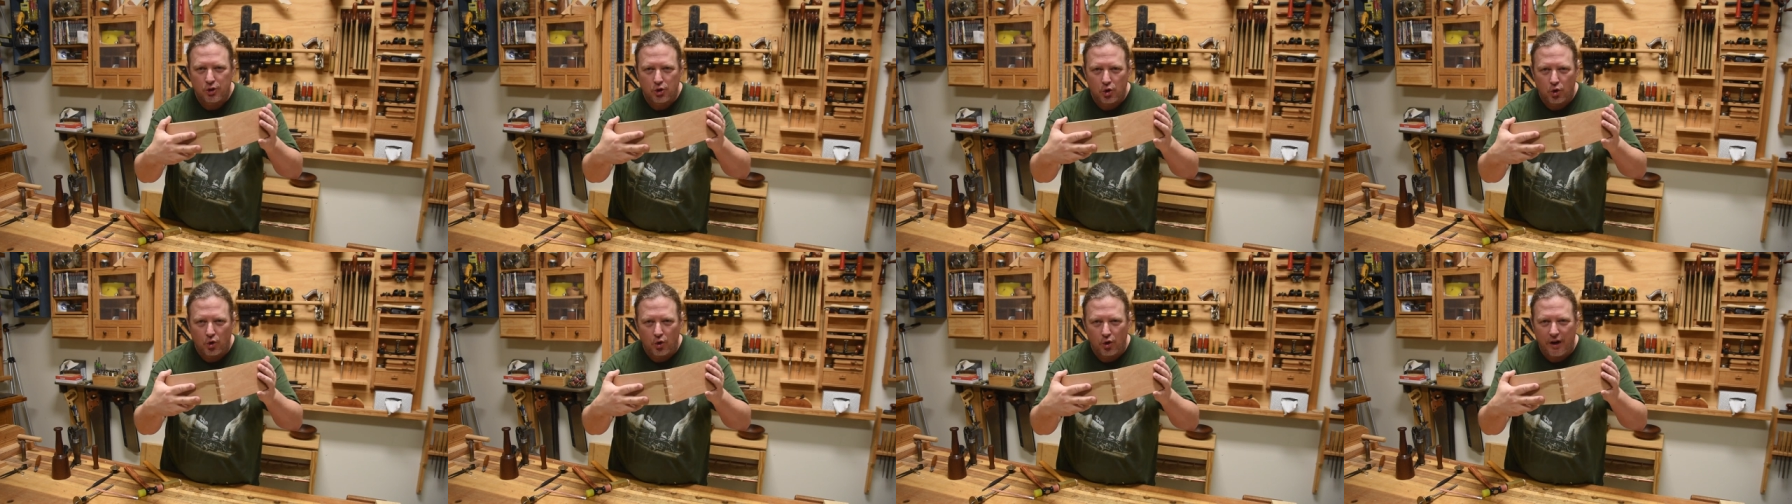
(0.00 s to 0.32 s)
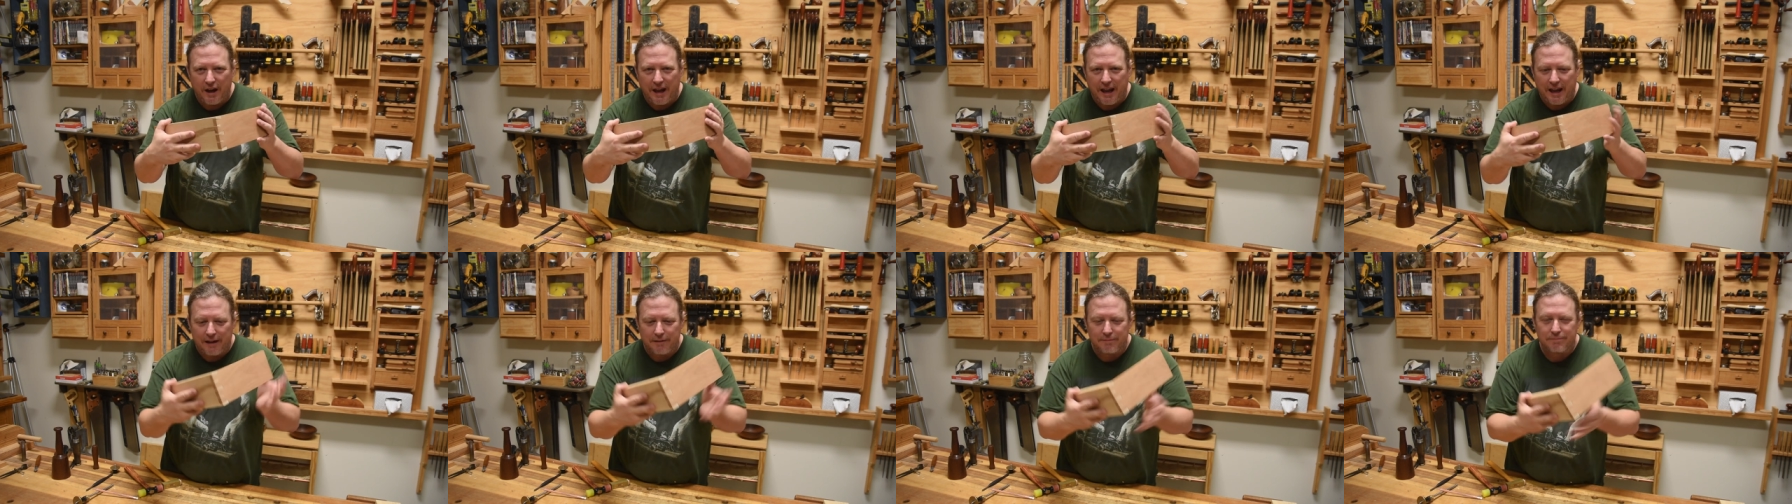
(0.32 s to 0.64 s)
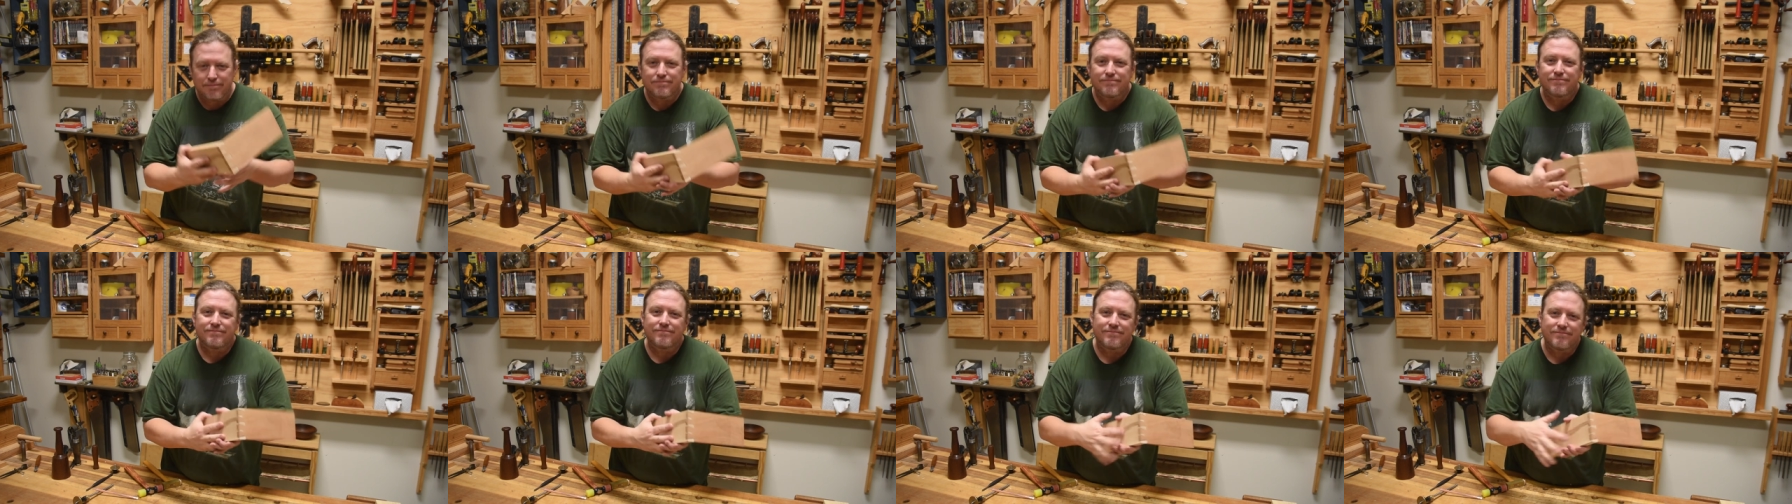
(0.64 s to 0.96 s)
create,
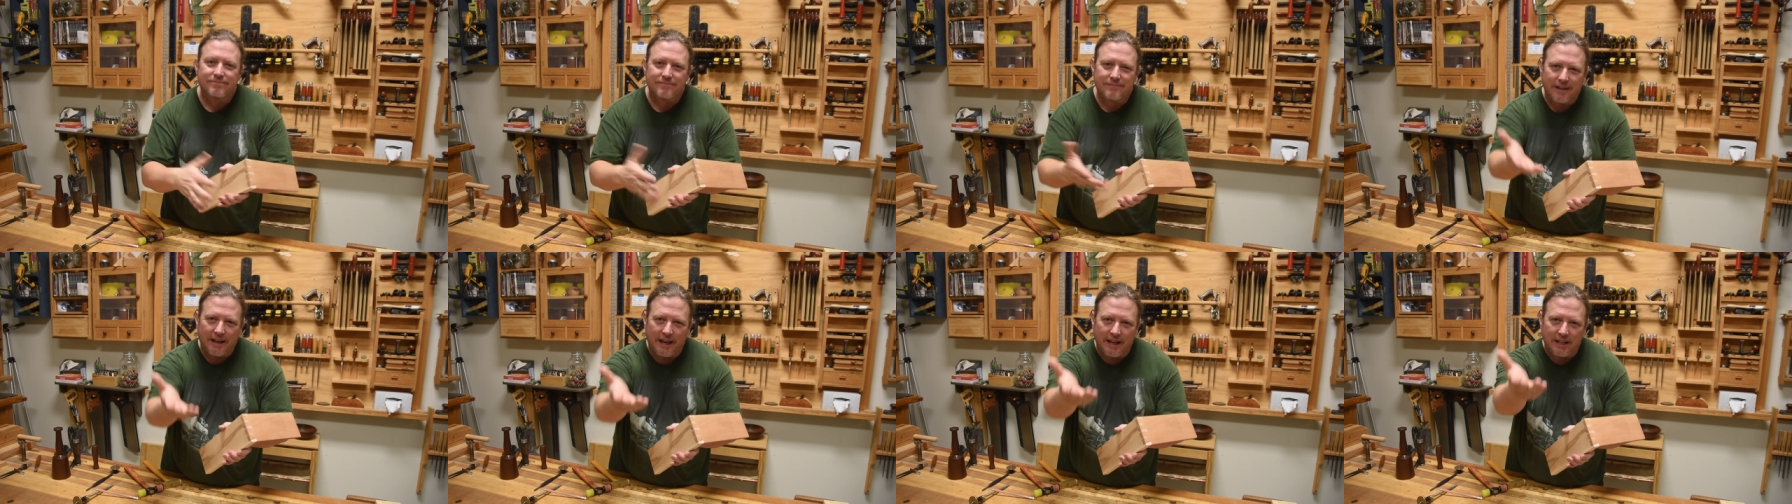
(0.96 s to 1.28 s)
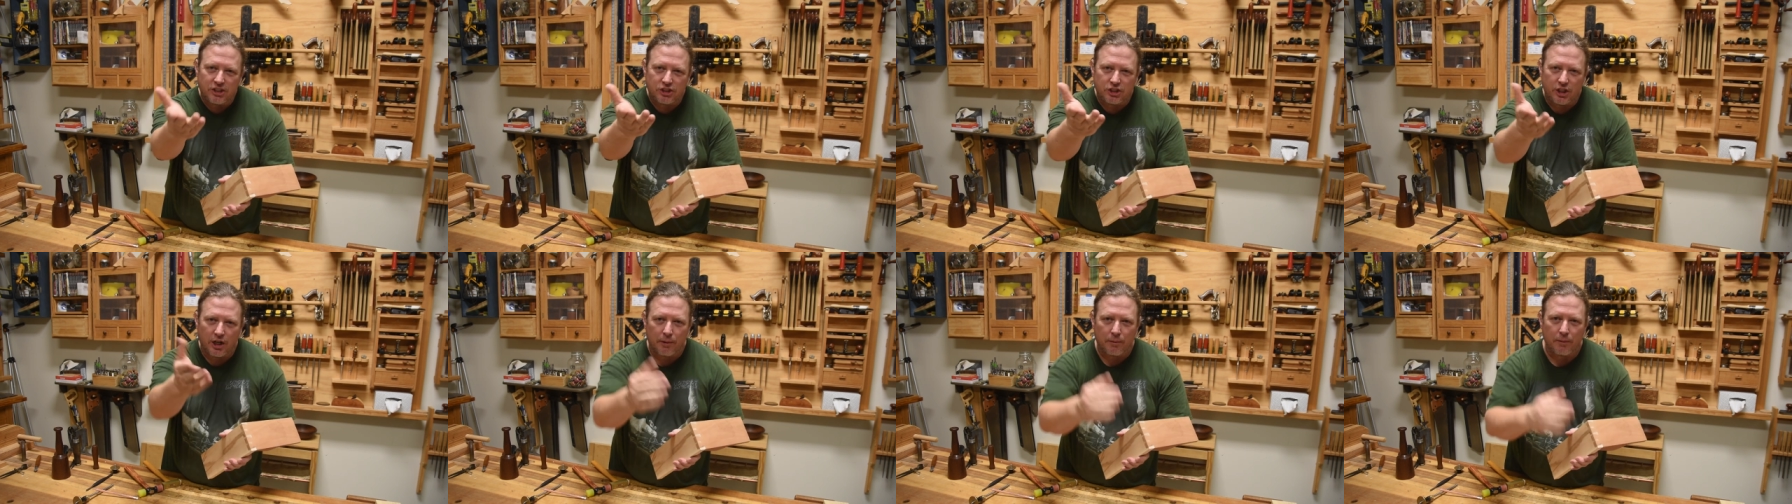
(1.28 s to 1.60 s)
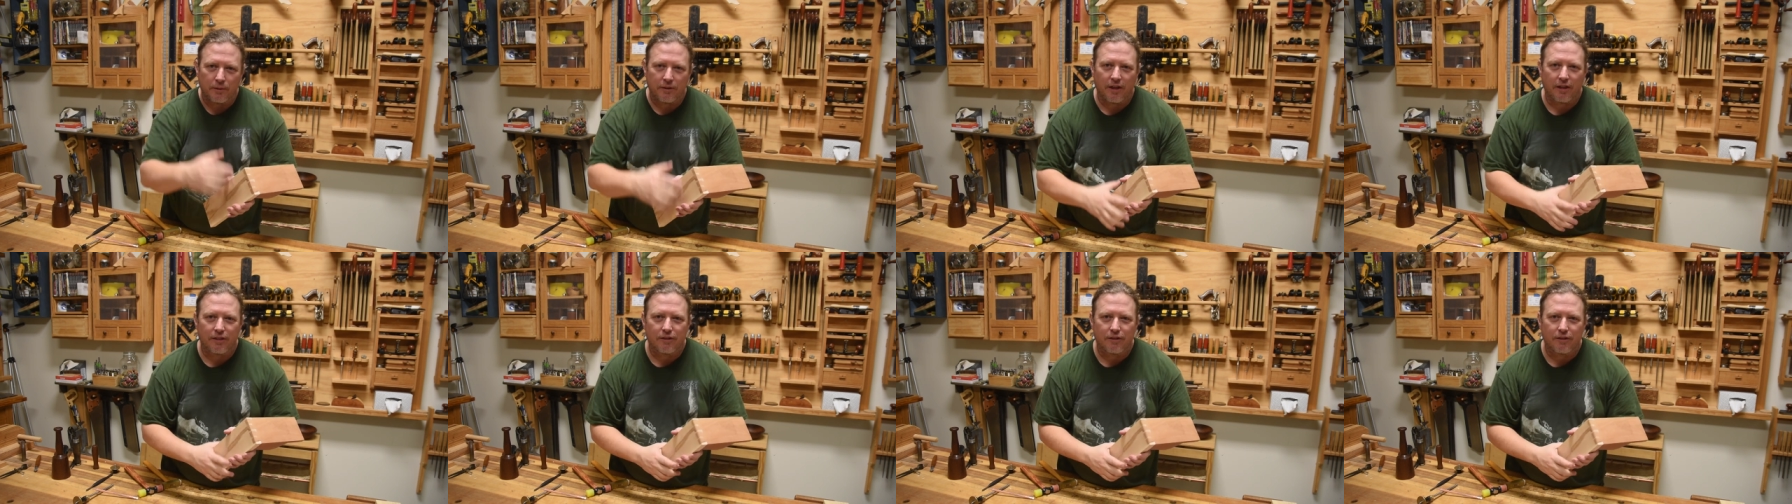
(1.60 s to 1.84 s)
and share with